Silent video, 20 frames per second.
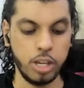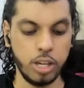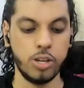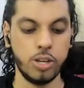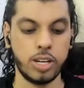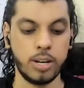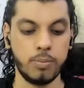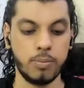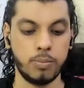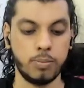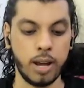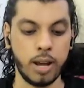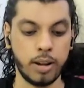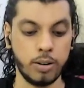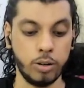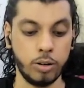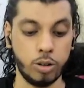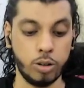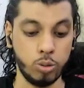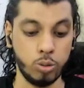You can
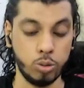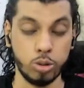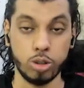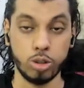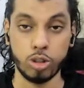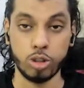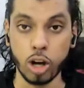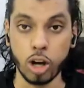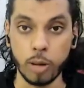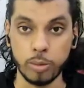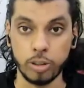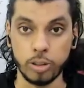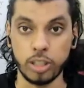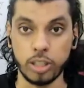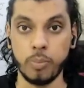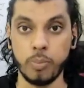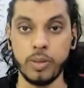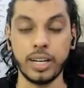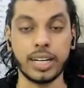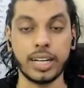do jobs. You
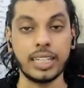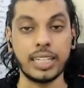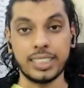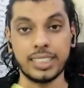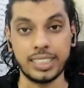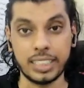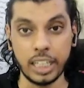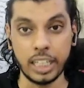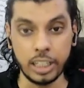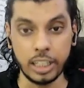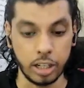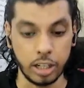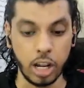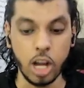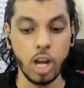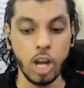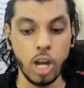can be a consultant.